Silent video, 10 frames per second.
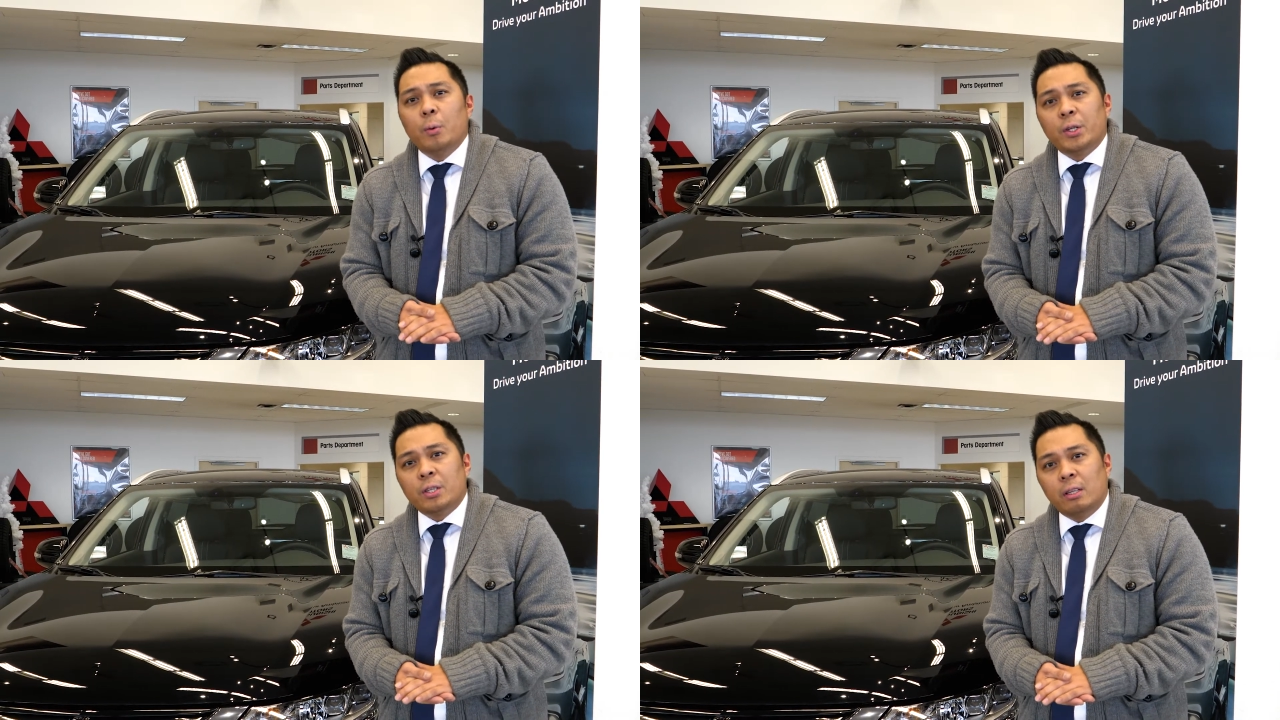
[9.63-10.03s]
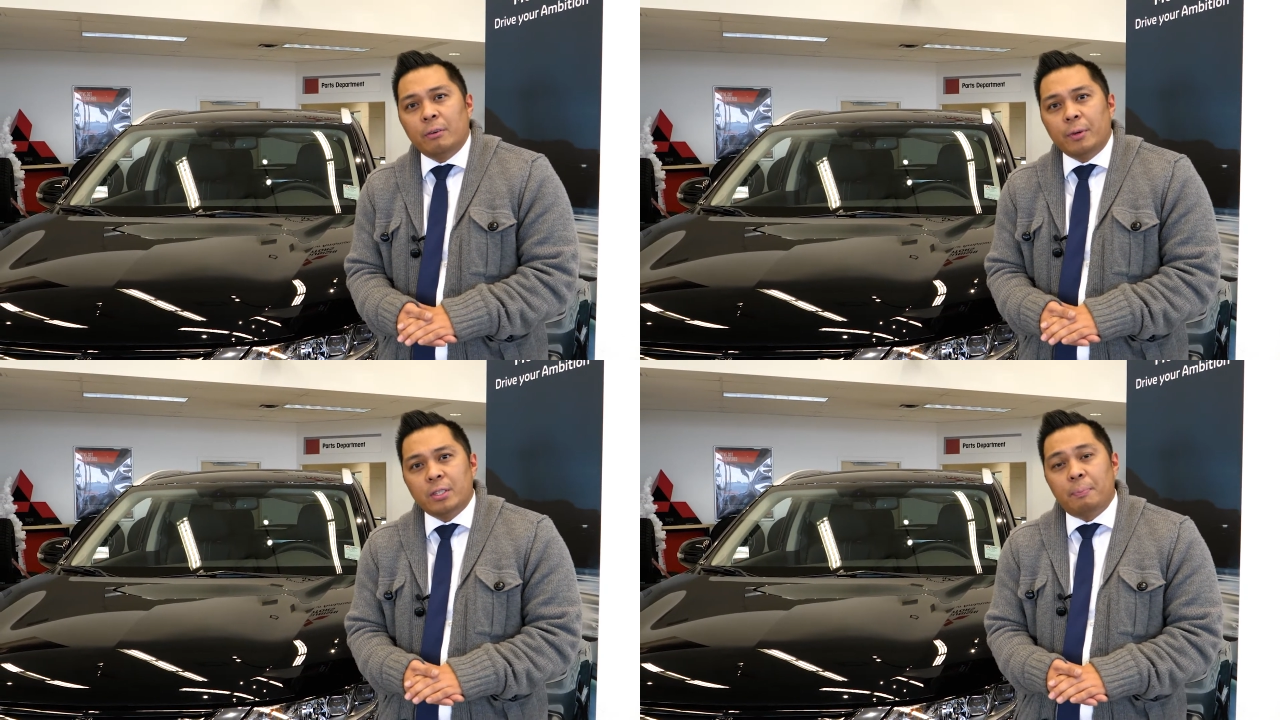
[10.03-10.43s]
which
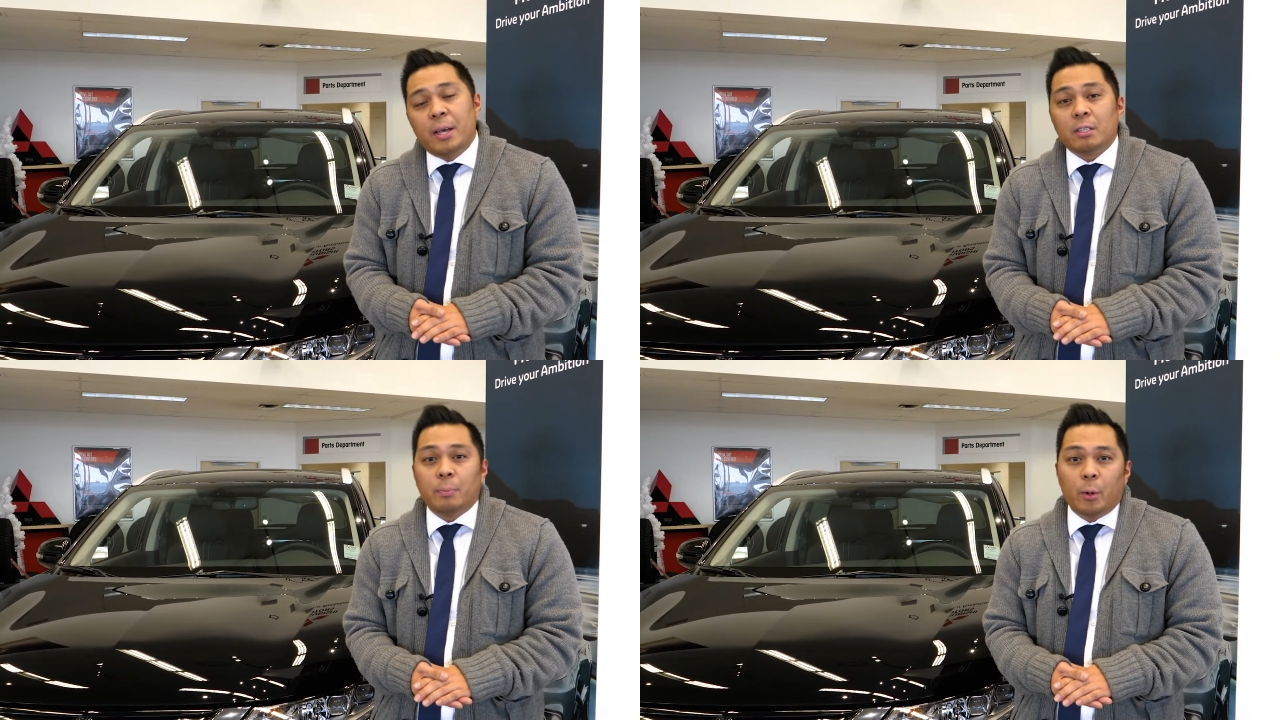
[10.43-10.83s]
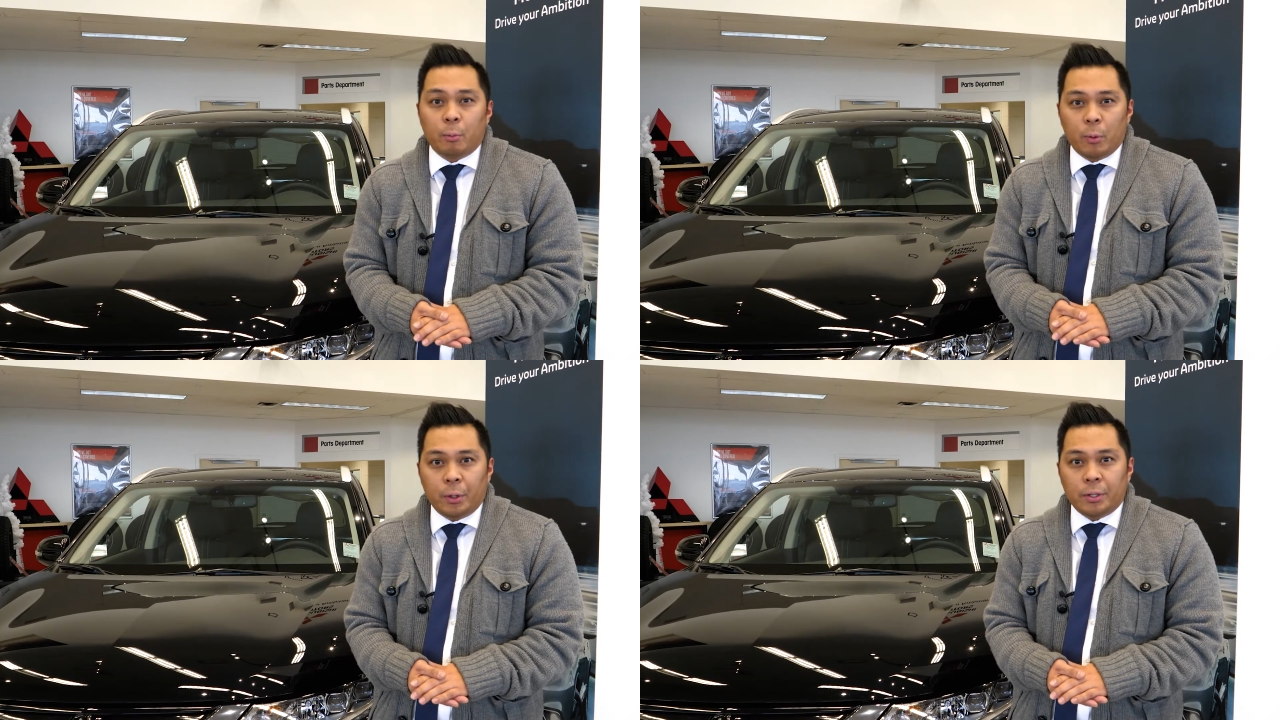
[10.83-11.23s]
delivers the best of both
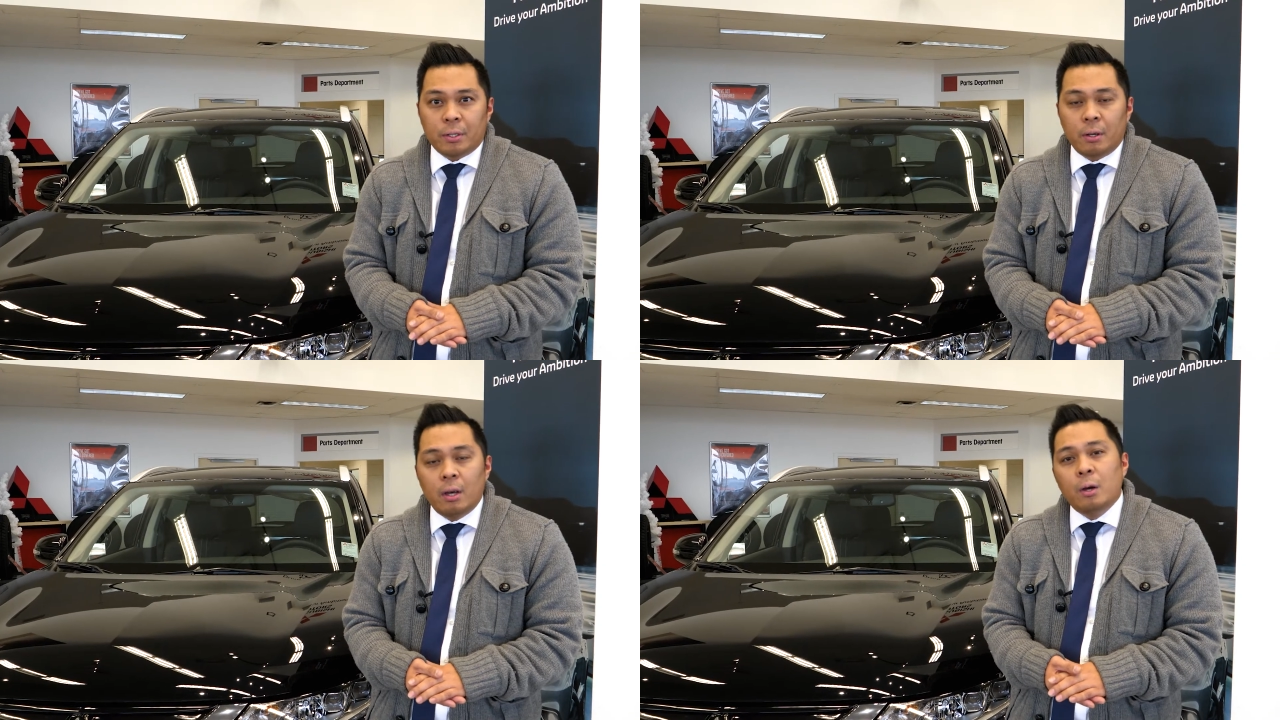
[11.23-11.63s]
worlds.